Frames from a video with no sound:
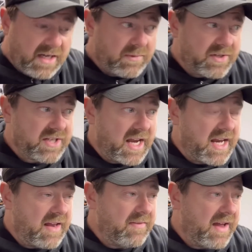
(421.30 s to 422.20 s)
he was
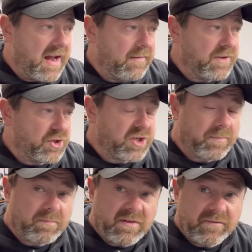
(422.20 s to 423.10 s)
saying that the
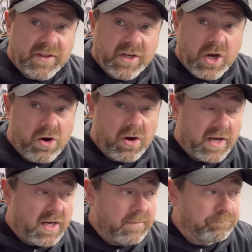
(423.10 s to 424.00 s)
shipment for the
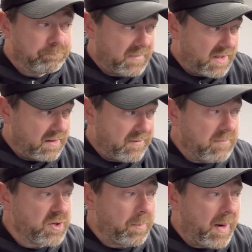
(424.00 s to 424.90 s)
koi
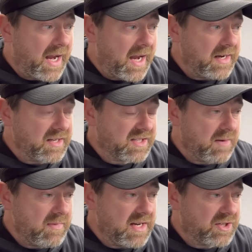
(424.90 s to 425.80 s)
from Japan is
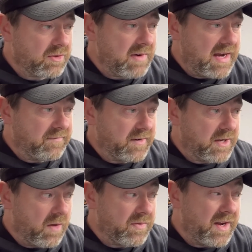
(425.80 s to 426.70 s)
coming into Redford
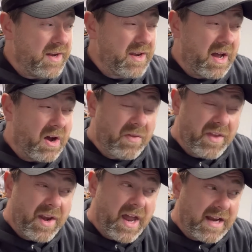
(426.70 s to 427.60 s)
on the
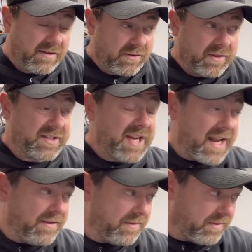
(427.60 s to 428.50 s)
9th or the
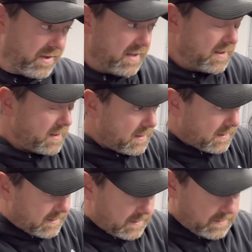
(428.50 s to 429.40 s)
10th.
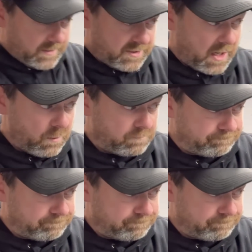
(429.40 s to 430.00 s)
So